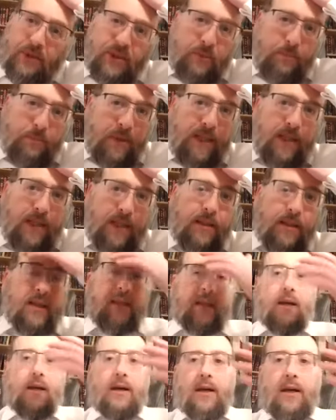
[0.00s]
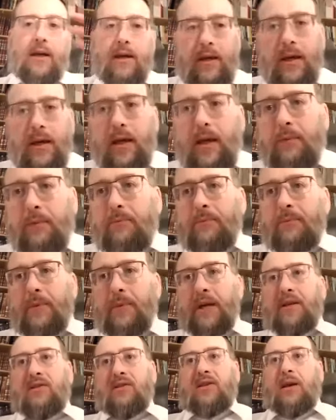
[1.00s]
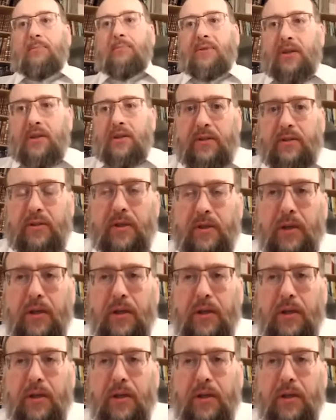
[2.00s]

to be the accepted